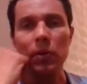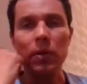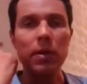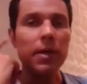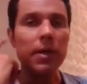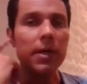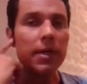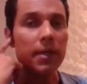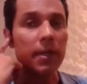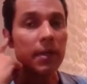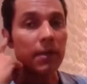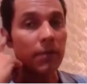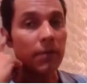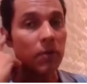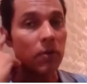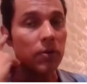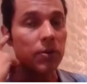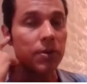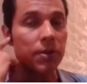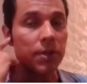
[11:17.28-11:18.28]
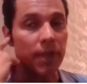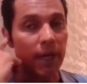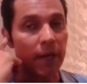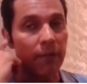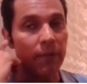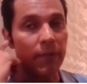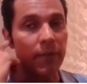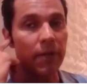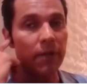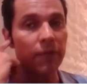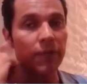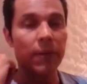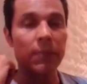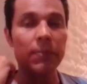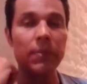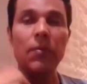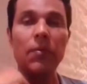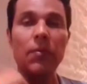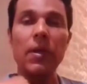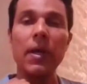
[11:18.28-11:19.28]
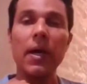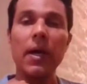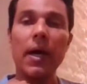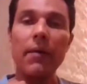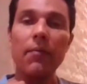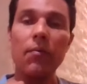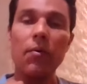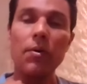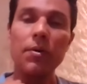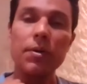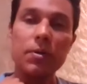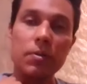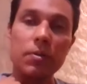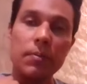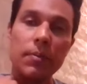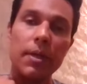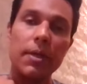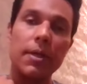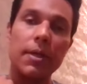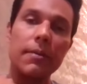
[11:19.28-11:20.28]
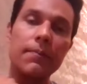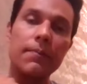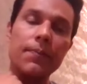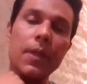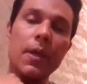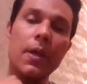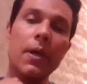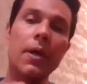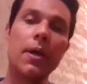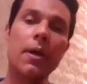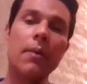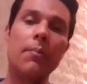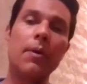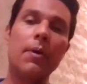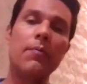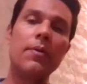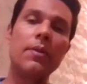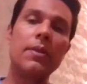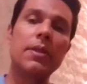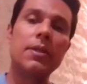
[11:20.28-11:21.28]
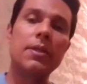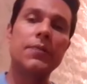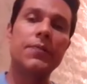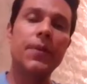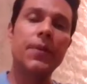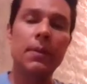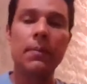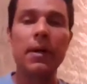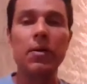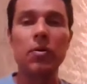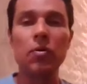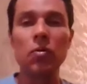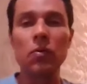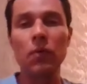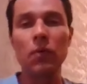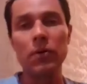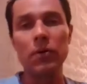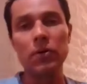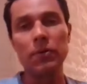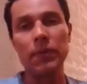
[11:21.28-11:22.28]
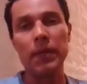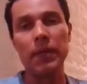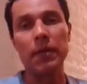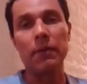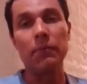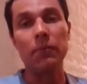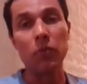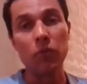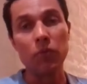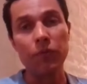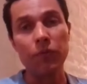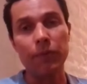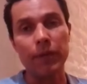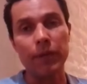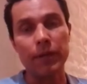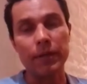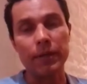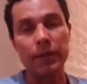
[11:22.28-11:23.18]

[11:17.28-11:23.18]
create a revolution. I've made a film the way I wanted to make him. Yeah. But with this film, I do want to make a movement.